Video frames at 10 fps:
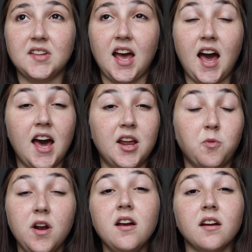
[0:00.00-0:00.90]

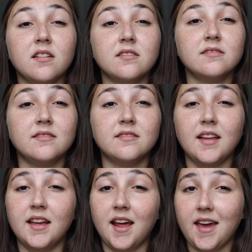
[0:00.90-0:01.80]
had work.
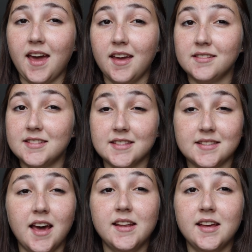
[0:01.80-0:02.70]
And I
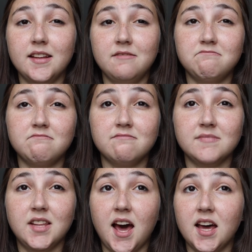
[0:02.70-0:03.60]
decided
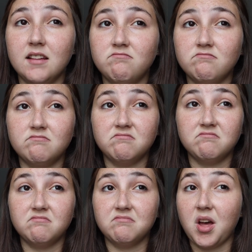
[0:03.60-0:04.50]
that
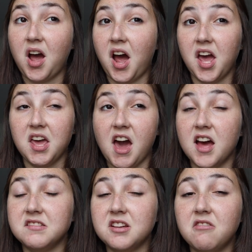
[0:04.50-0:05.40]
I
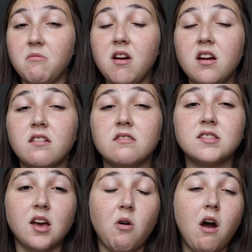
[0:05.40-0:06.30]
had to go to work,
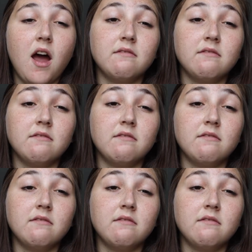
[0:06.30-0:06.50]
so I